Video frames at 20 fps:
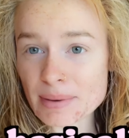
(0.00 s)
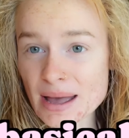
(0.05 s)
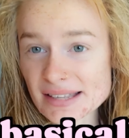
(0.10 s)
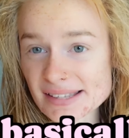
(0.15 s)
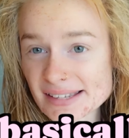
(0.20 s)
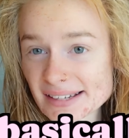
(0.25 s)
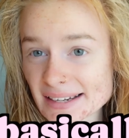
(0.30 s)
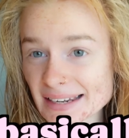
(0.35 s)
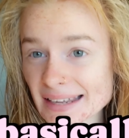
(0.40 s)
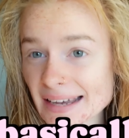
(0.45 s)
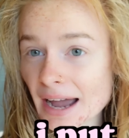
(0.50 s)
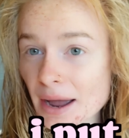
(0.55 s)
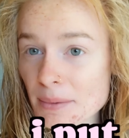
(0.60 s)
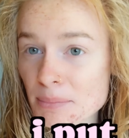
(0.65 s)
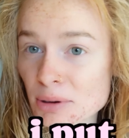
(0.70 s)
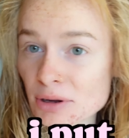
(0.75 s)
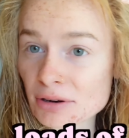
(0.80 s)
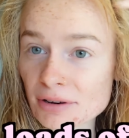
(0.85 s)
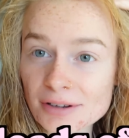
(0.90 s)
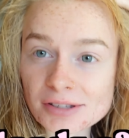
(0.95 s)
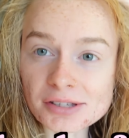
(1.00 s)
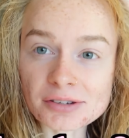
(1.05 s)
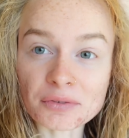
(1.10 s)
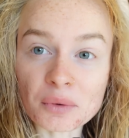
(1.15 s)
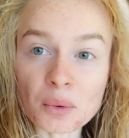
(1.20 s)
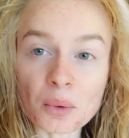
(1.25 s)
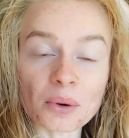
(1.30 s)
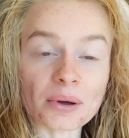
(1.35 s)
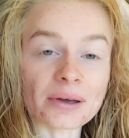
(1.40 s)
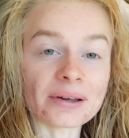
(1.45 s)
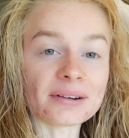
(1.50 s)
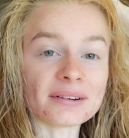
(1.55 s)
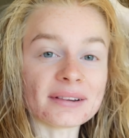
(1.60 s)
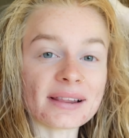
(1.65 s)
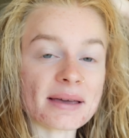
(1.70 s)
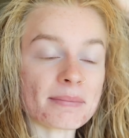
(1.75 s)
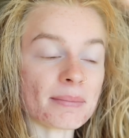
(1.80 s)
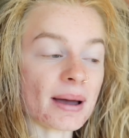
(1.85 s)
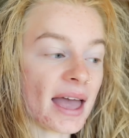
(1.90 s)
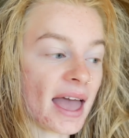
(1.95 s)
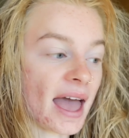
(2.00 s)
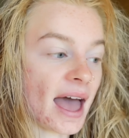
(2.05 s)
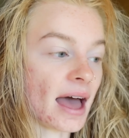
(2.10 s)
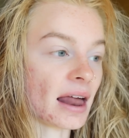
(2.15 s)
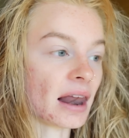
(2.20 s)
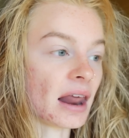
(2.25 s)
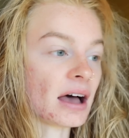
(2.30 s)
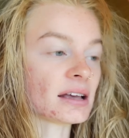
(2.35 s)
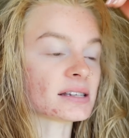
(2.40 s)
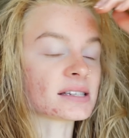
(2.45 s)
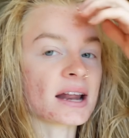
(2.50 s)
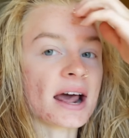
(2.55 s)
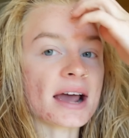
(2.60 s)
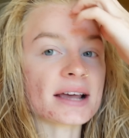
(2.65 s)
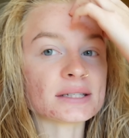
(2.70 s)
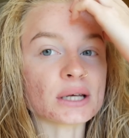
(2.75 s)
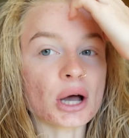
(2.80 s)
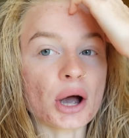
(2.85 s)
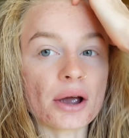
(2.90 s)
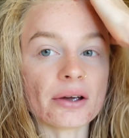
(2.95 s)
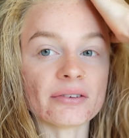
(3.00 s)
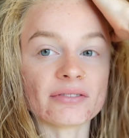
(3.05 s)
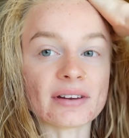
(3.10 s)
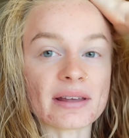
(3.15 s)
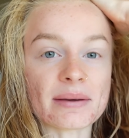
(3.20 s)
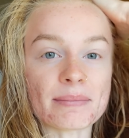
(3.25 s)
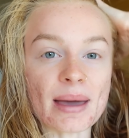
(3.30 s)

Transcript: Basically, I put loads of oil in my hair last night to hopefully